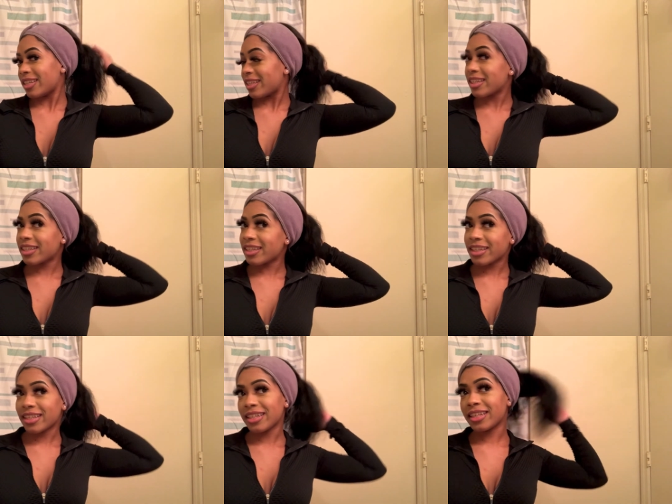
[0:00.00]

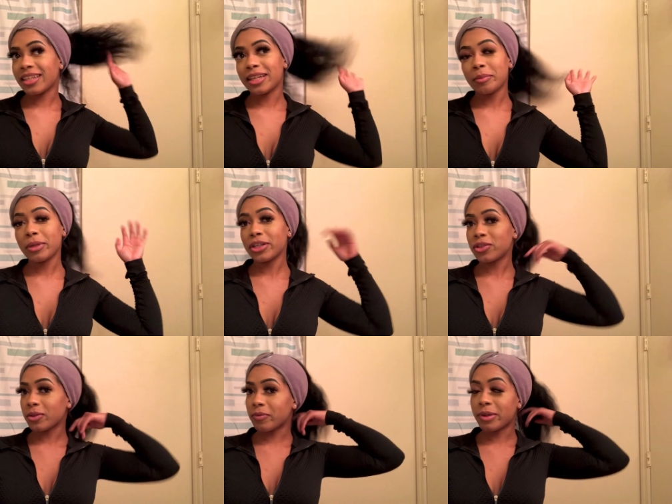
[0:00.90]
I'm not
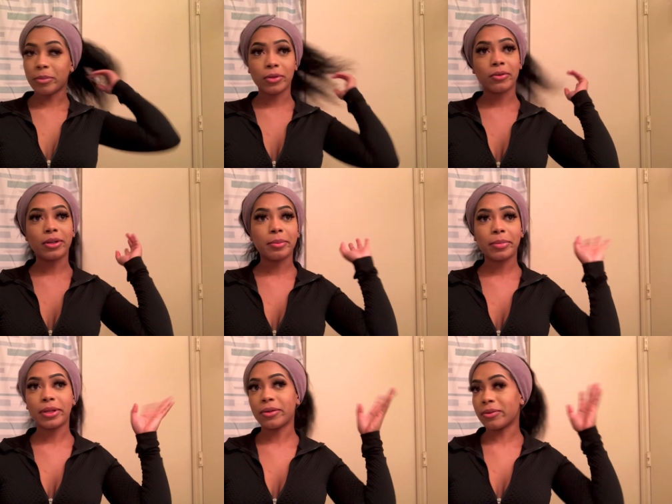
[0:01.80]
sure if I'm gonna crimp
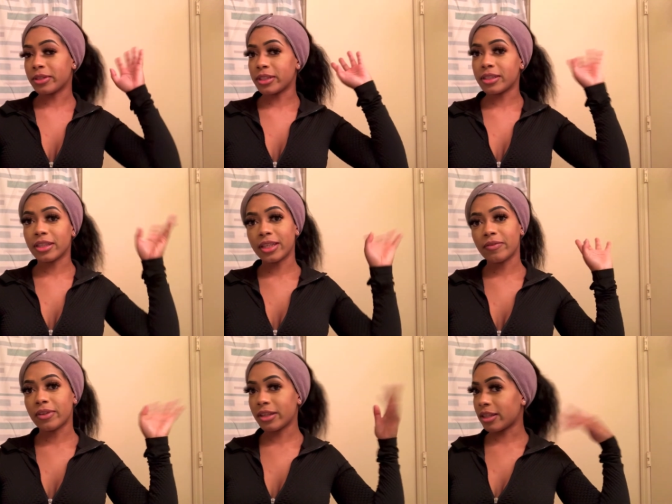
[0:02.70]
it or just leave
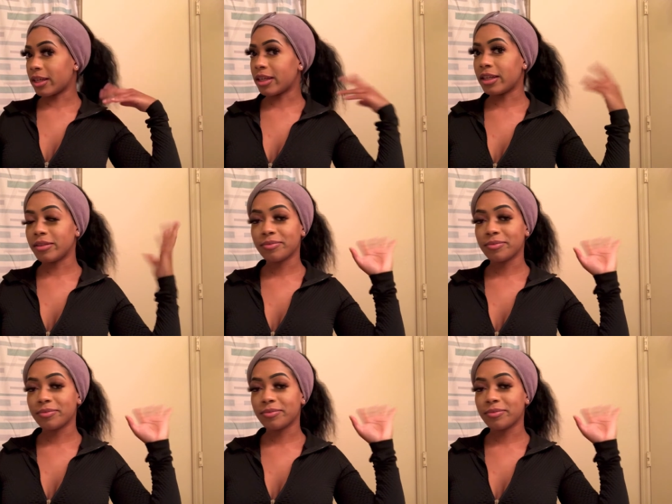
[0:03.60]
it like